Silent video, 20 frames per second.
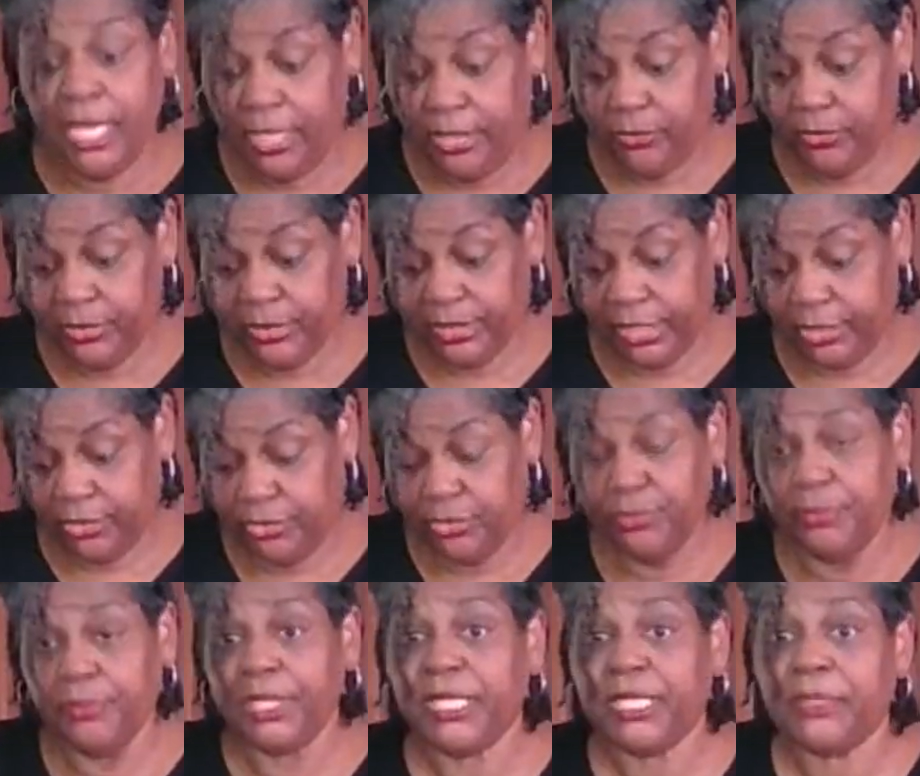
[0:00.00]
It will say
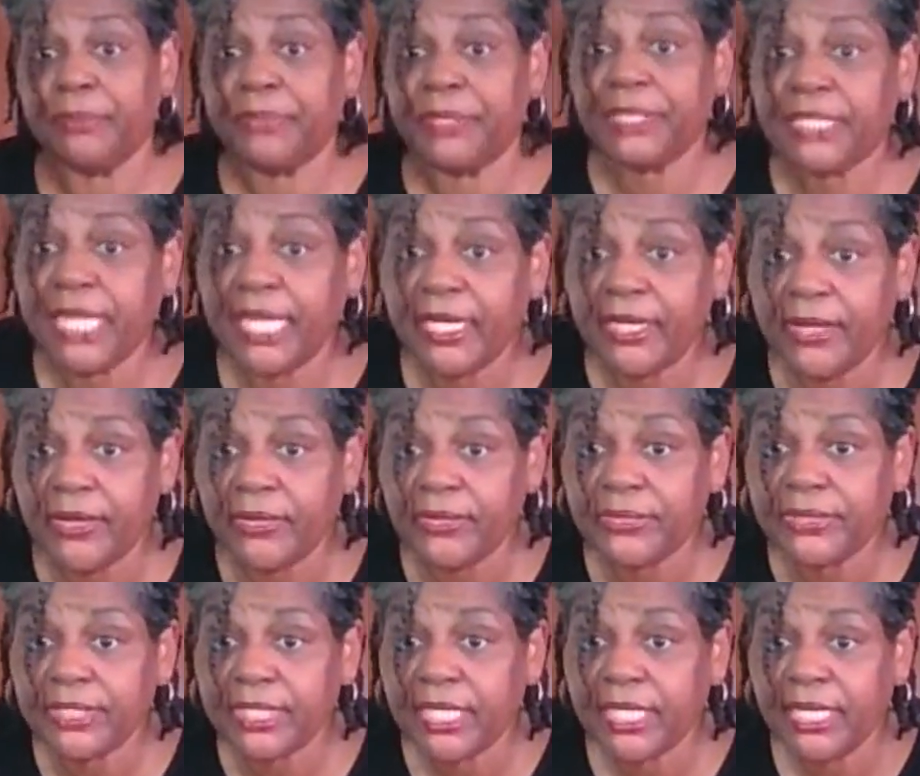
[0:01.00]
two medium
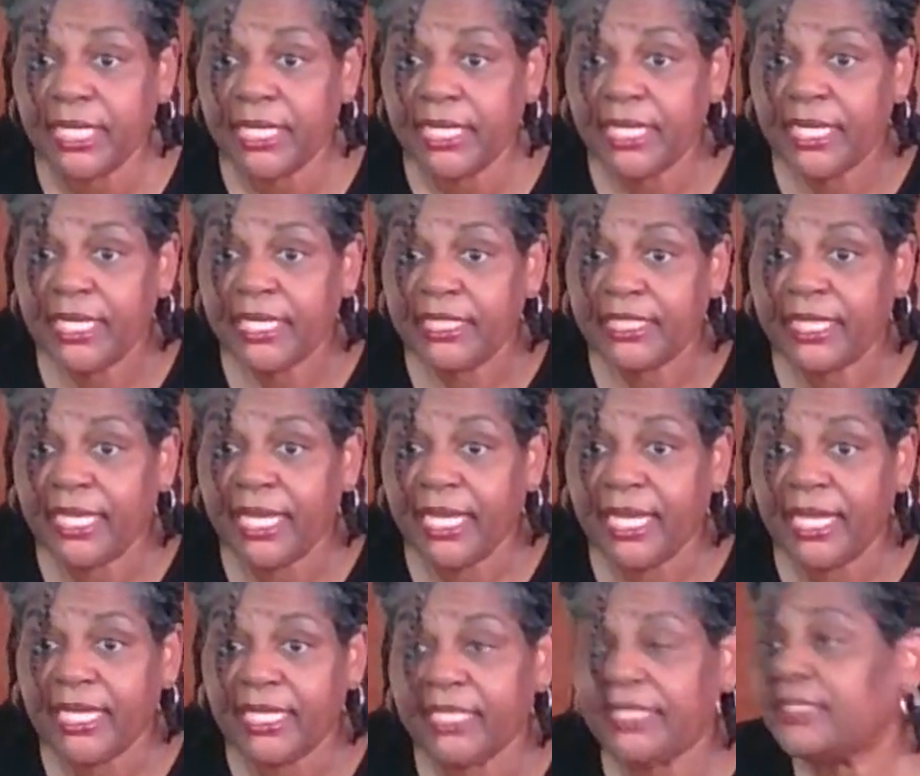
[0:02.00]
potatoes.
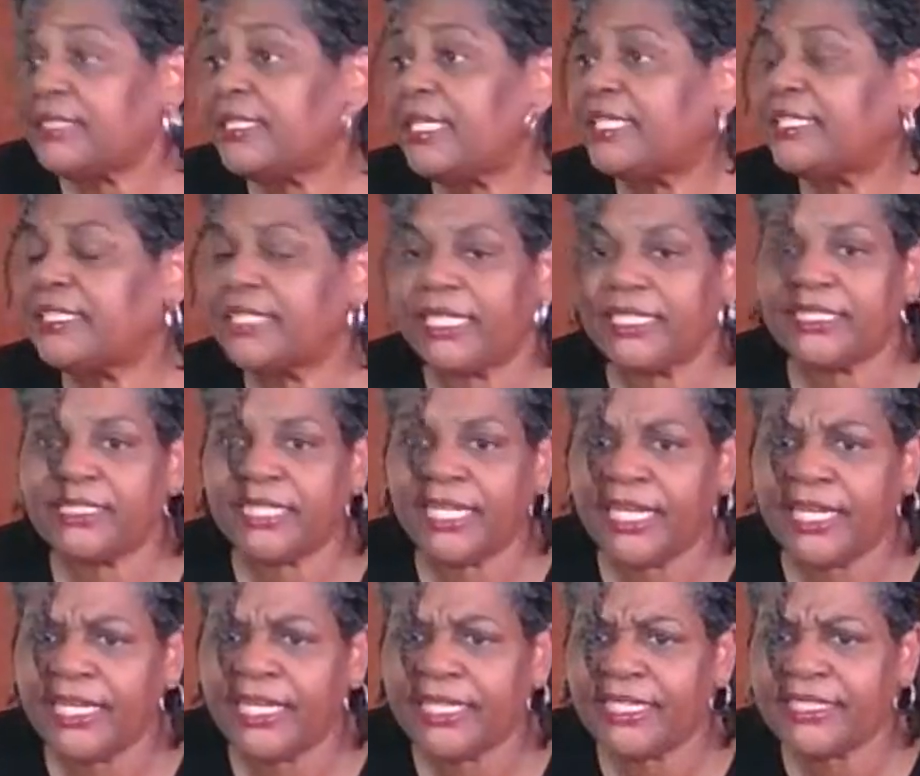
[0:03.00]
Yes, yes, yes,
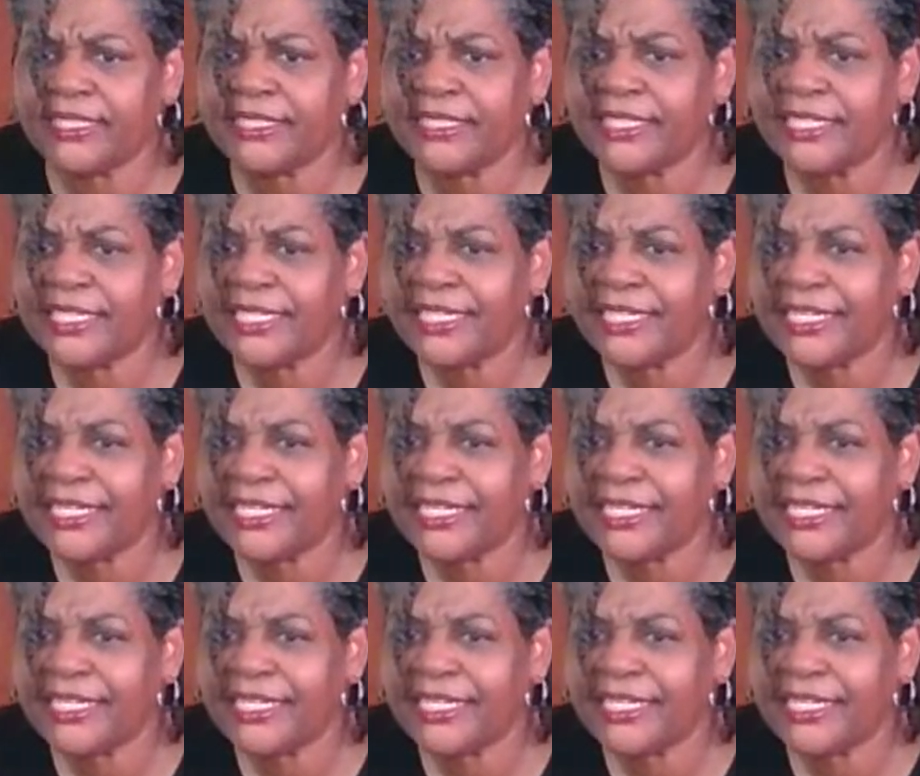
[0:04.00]
yes.